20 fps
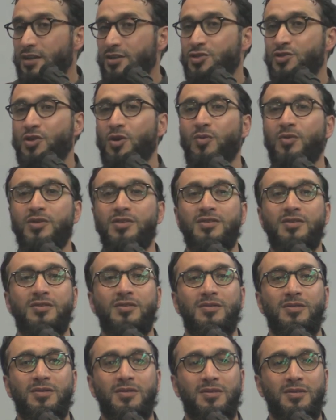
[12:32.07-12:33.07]
it's going
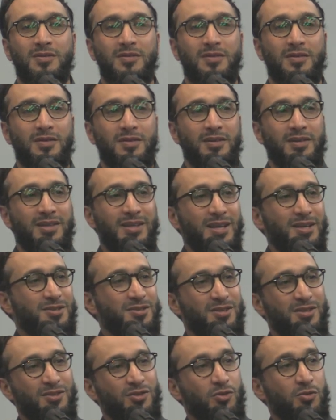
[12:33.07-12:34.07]
to
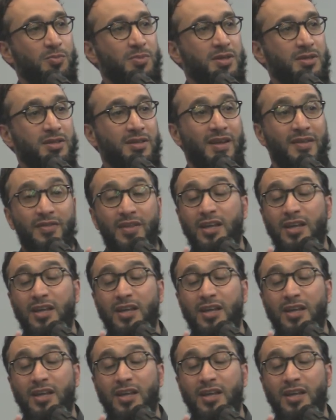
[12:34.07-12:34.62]
lessen your burden.